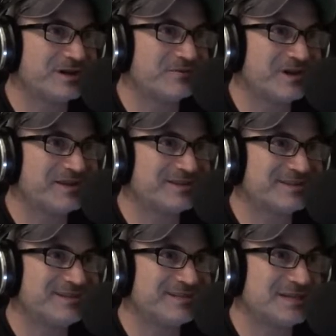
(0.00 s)
ratings,
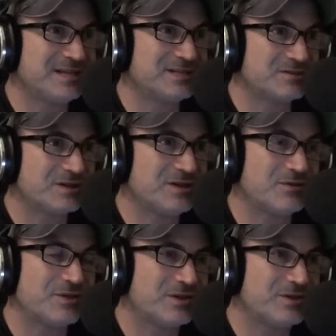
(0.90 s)
and
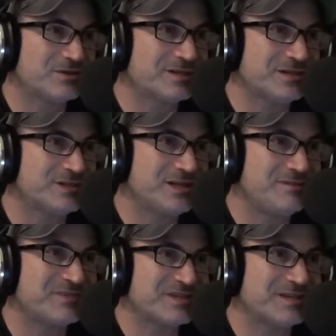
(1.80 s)
there's a
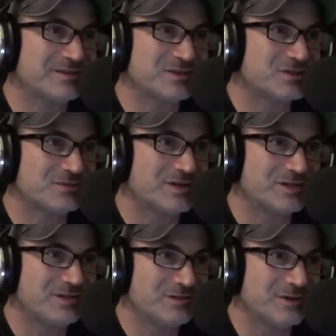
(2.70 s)
legitimacy to the story
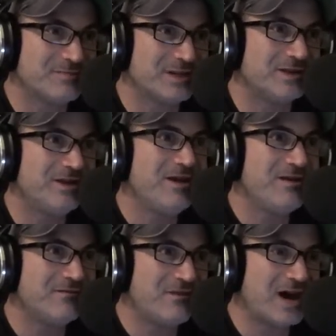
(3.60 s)
too. I mean,
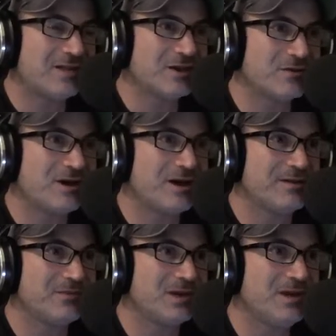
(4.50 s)
violent
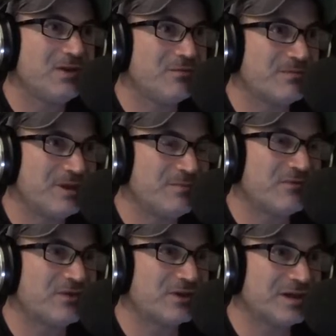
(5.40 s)
crime where people
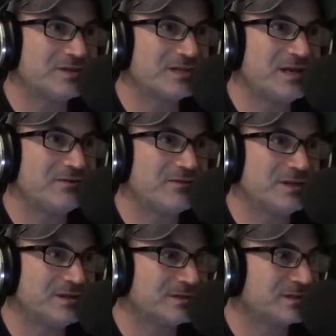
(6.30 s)
feel unsafe
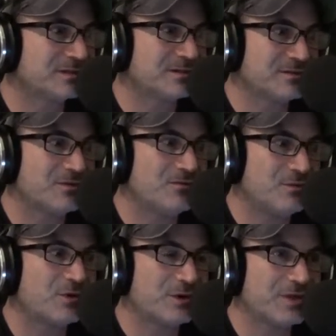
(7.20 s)
is
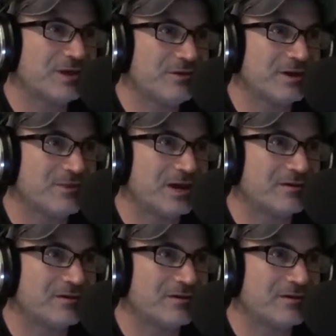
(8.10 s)
worth hearing about.